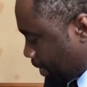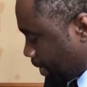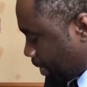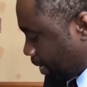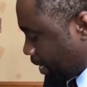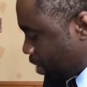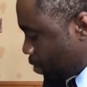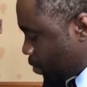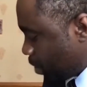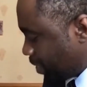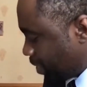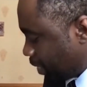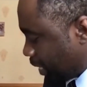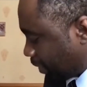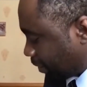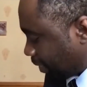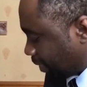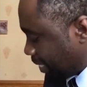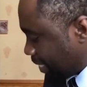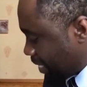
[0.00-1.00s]
he will
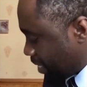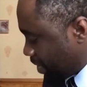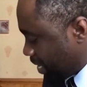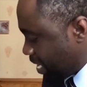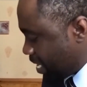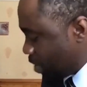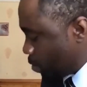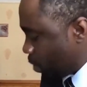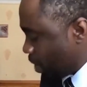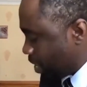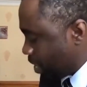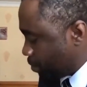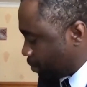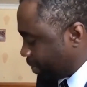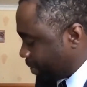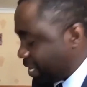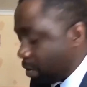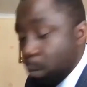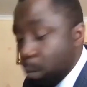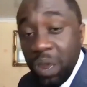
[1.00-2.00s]
not leave, he will
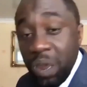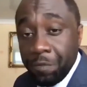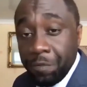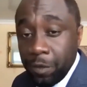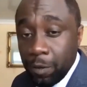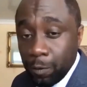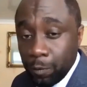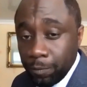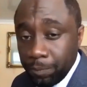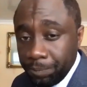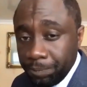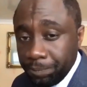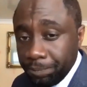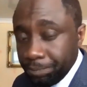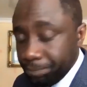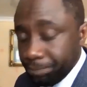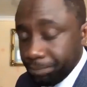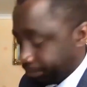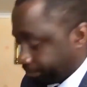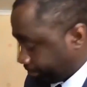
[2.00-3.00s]
be with you.
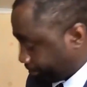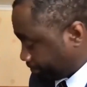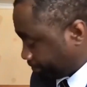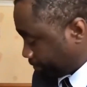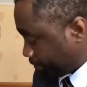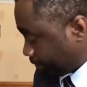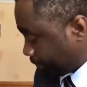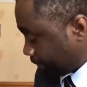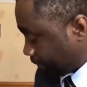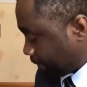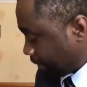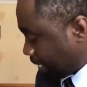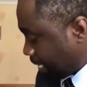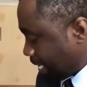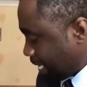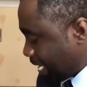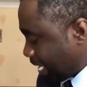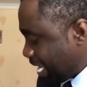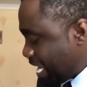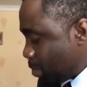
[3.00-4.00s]

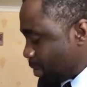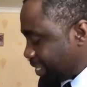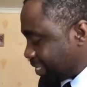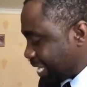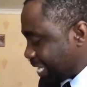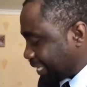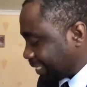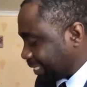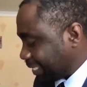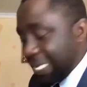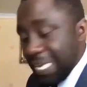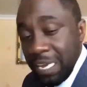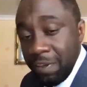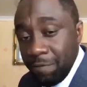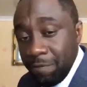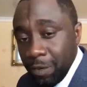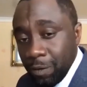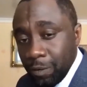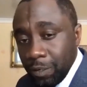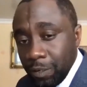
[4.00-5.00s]
He will not leave
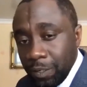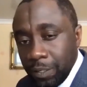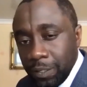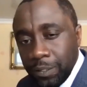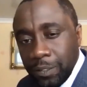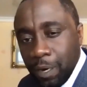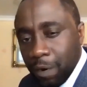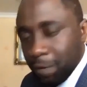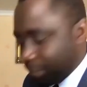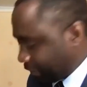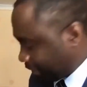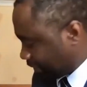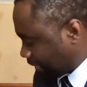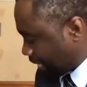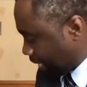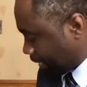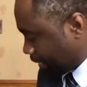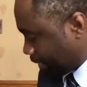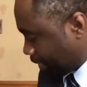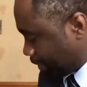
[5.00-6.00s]
you nor
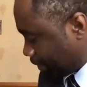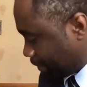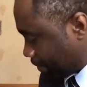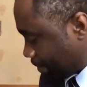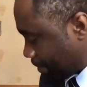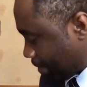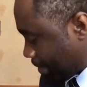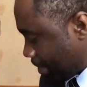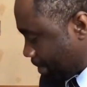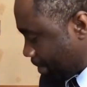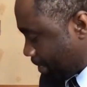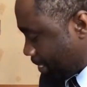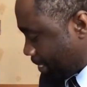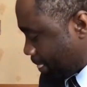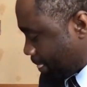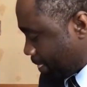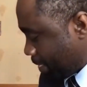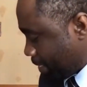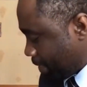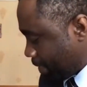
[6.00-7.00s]
forsake you.
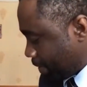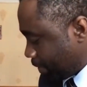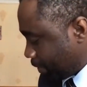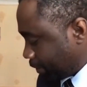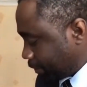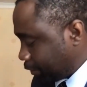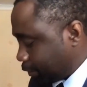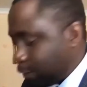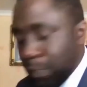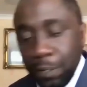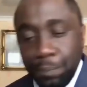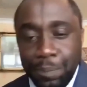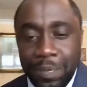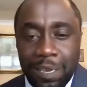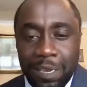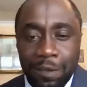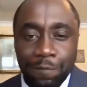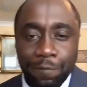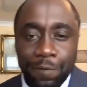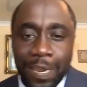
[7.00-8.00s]
Do not be
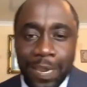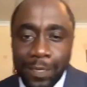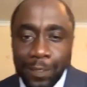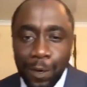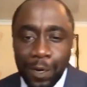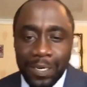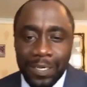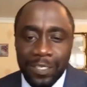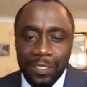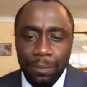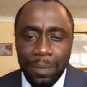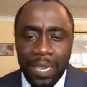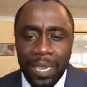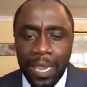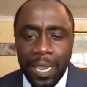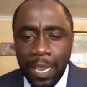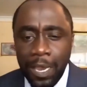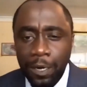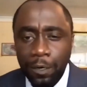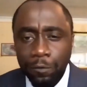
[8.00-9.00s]
afraid nor dismayed.
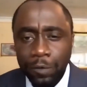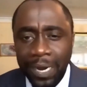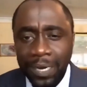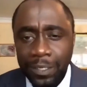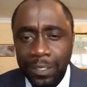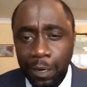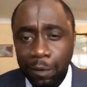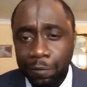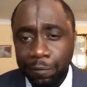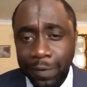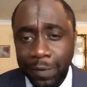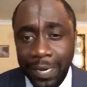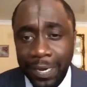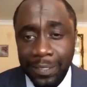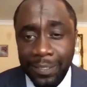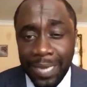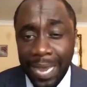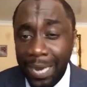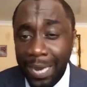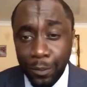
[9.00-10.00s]
Right now,
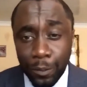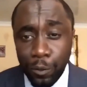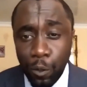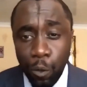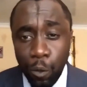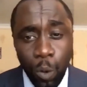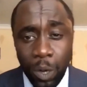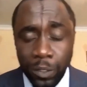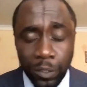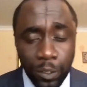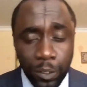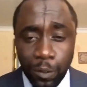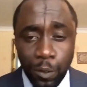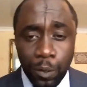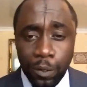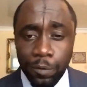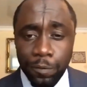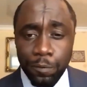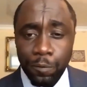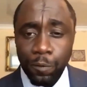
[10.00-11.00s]
friends, I don't know what you're
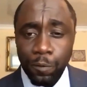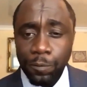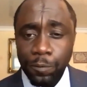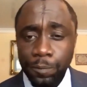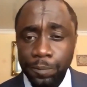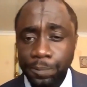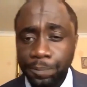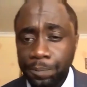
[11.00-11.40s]
going through.